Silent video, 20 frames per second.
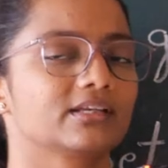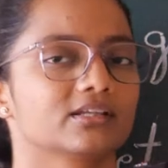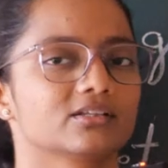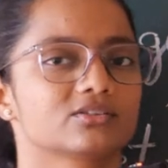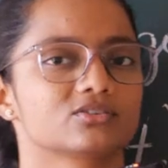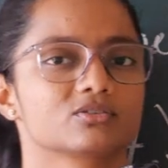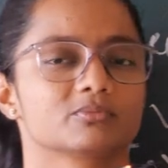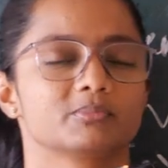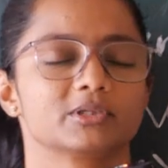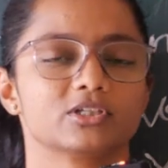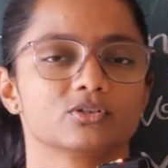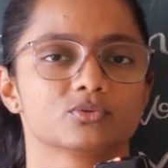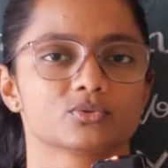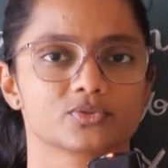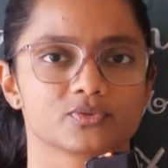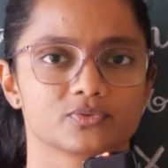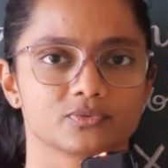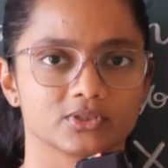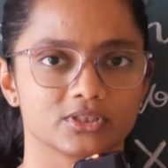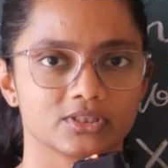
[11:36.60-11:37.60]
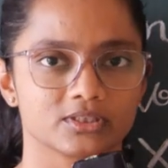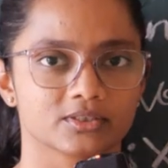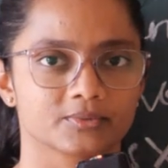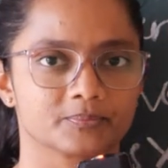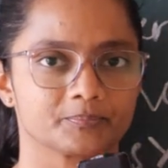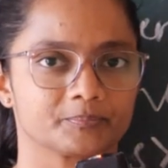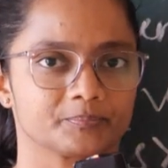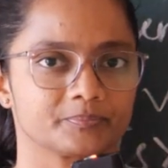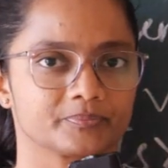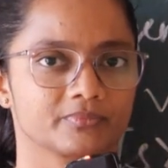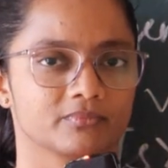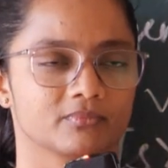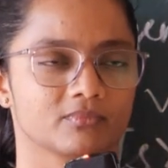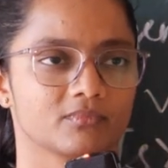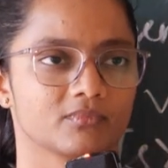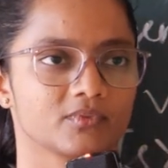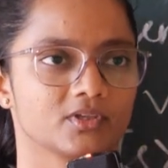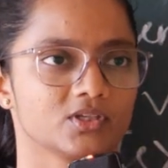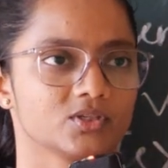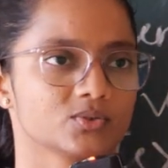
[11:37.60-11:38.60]
needs to be useful
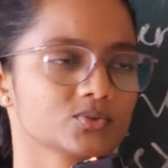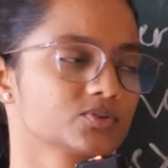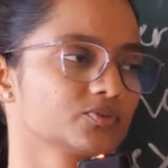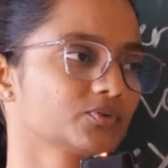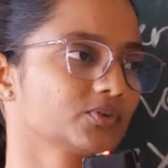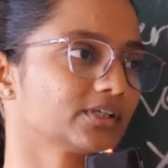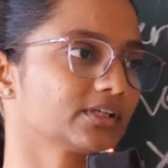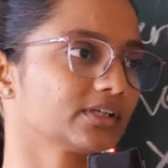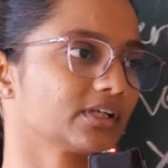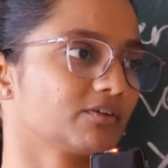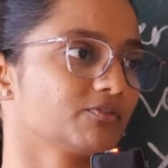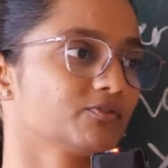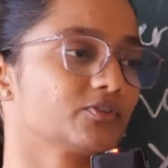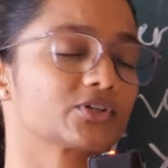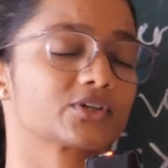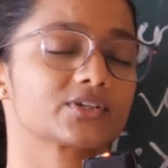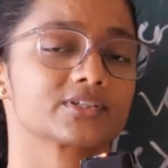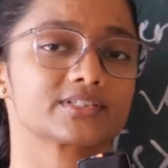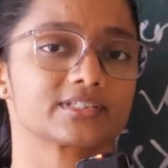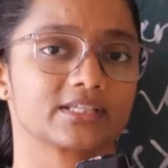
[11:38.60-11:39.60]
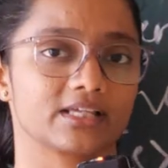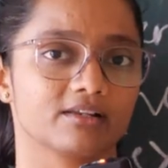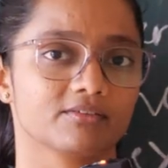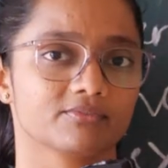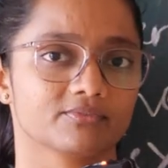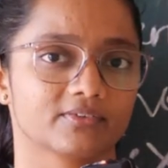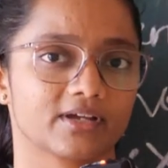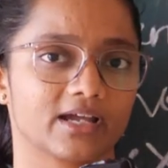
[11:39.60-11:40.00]
enough for yourself